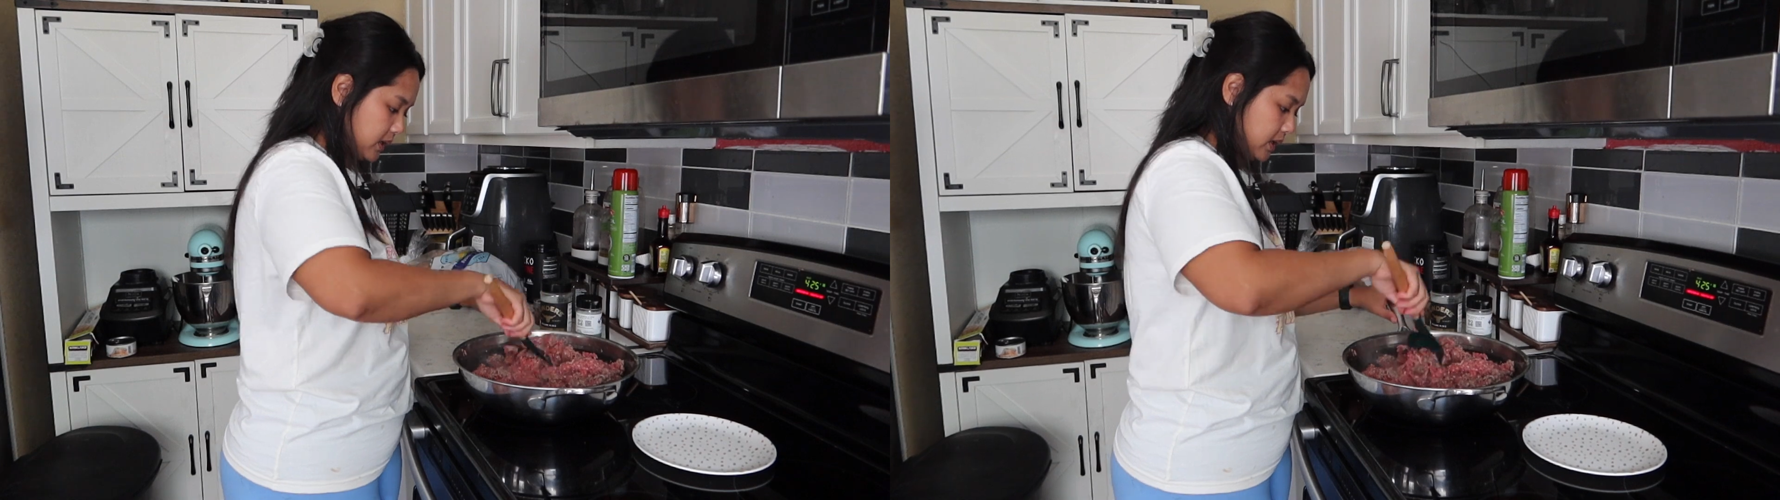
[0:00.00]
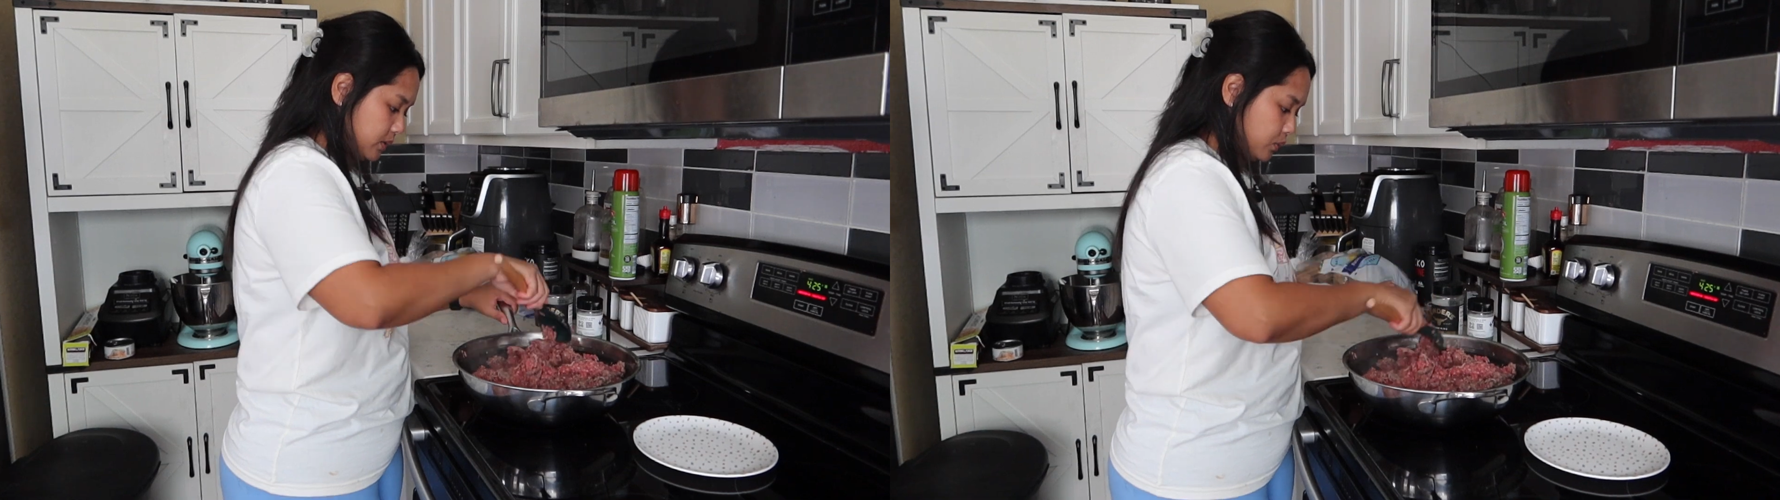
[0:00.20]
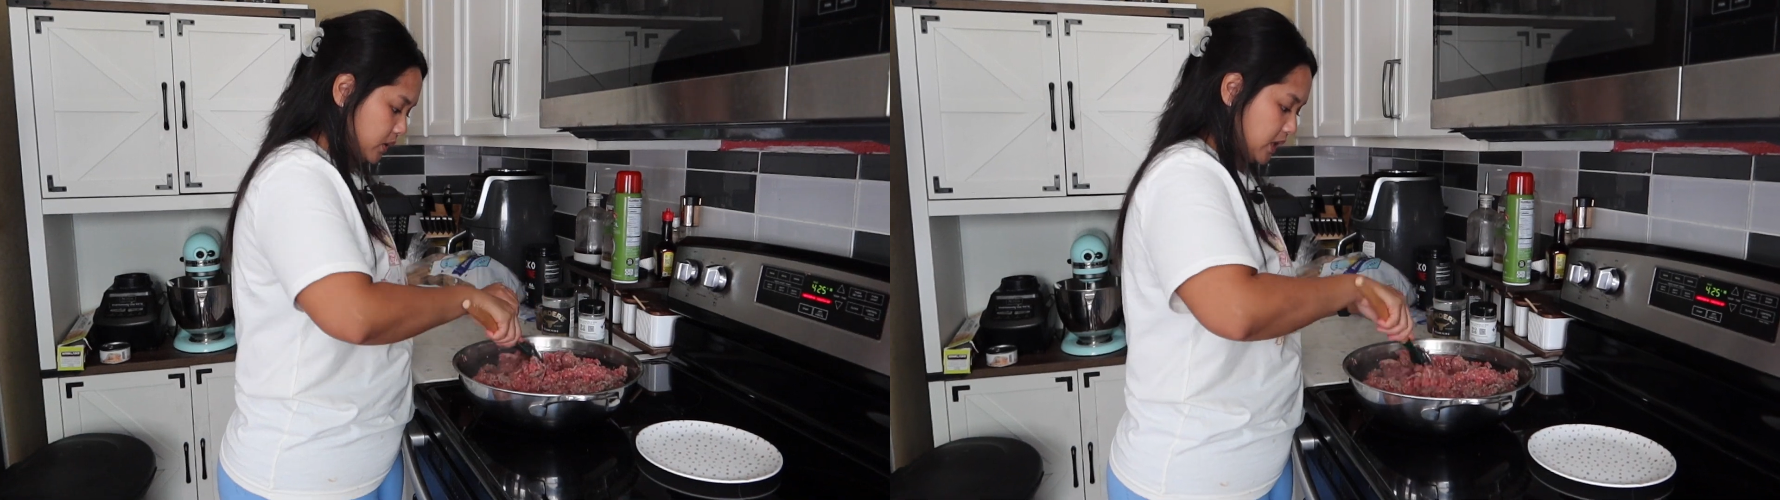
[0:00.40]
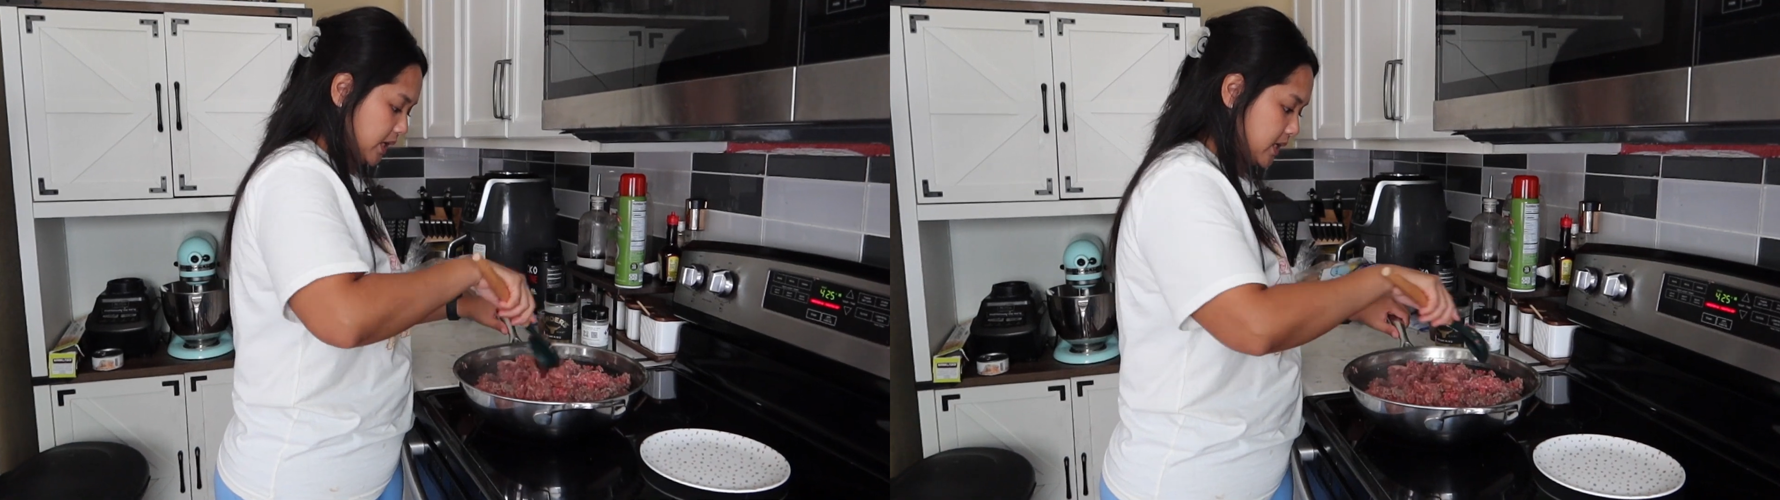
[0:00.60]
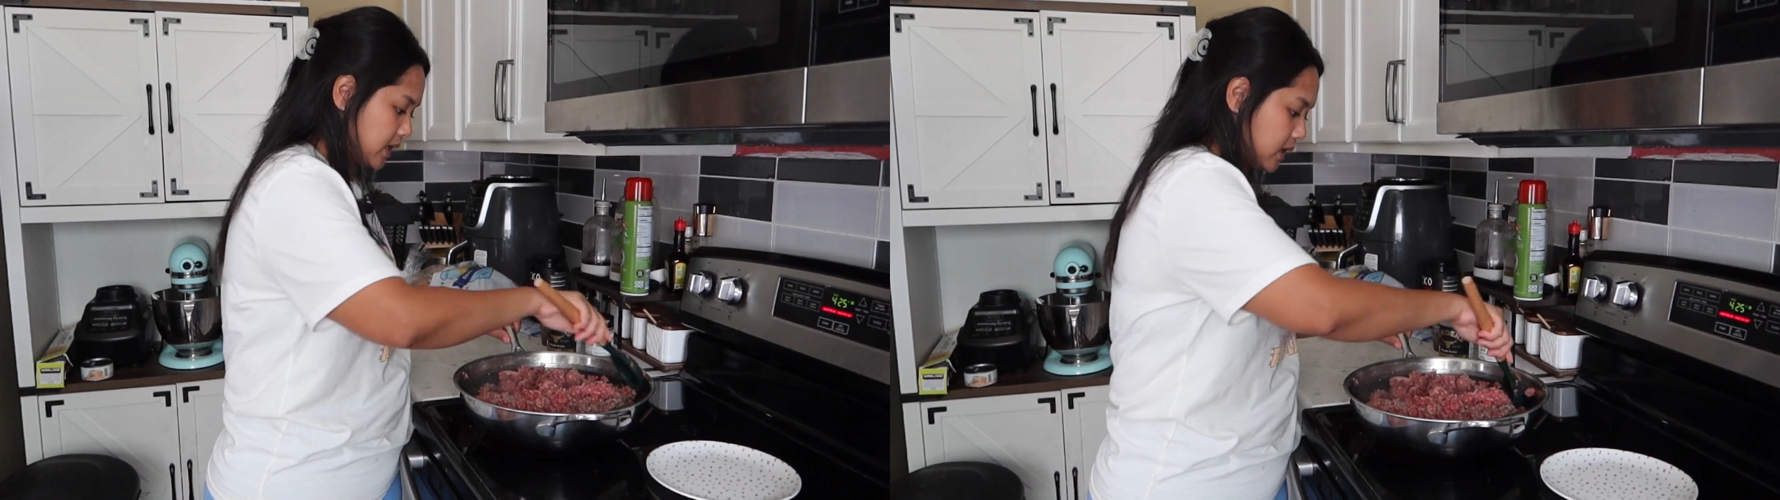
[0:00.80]
then when
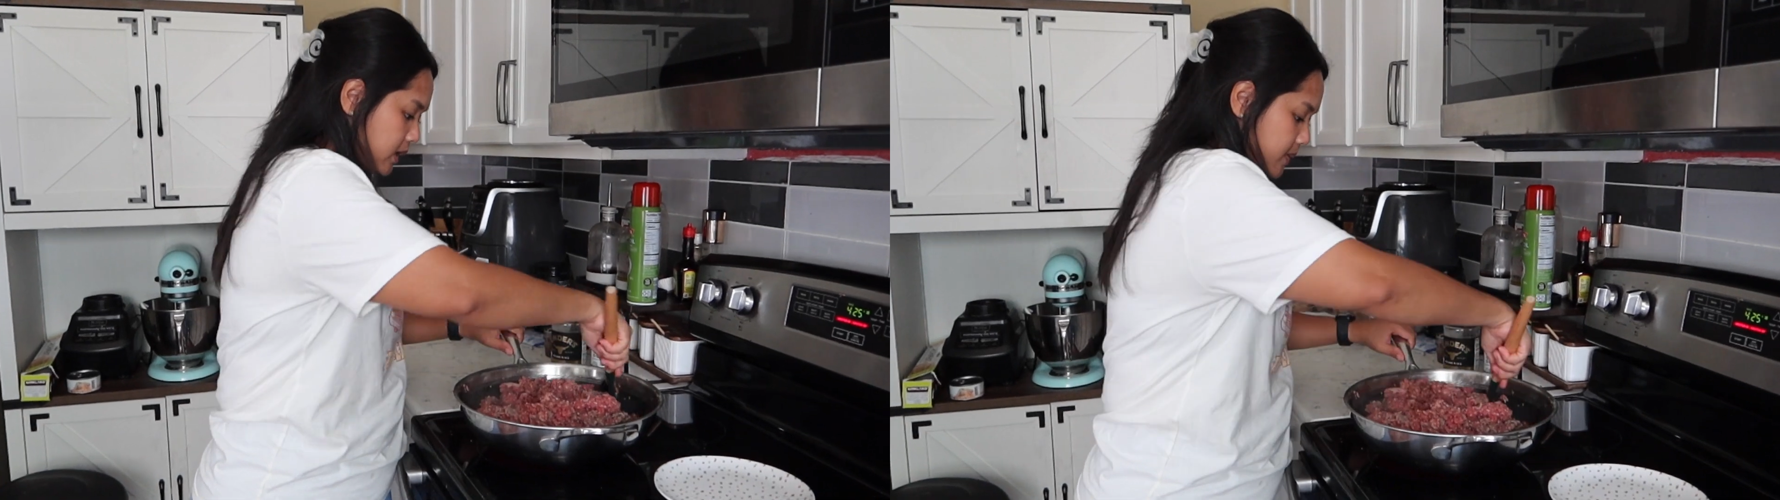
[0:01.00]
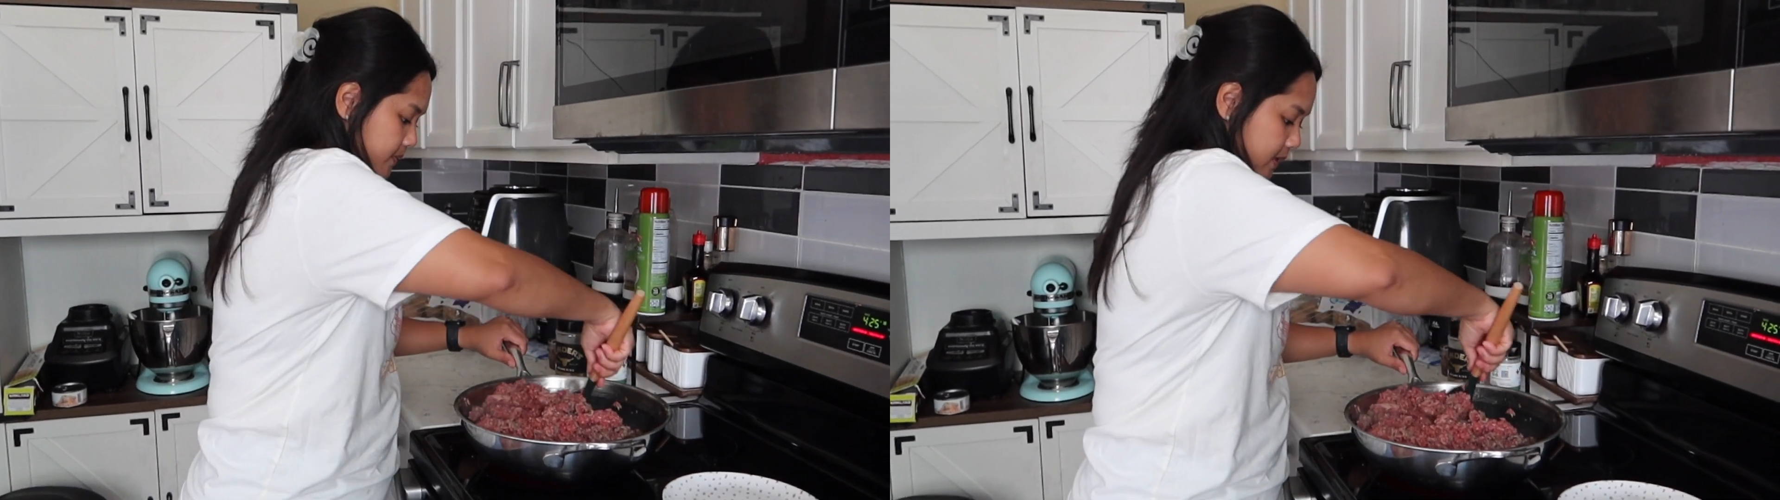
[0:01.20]
I heat it up,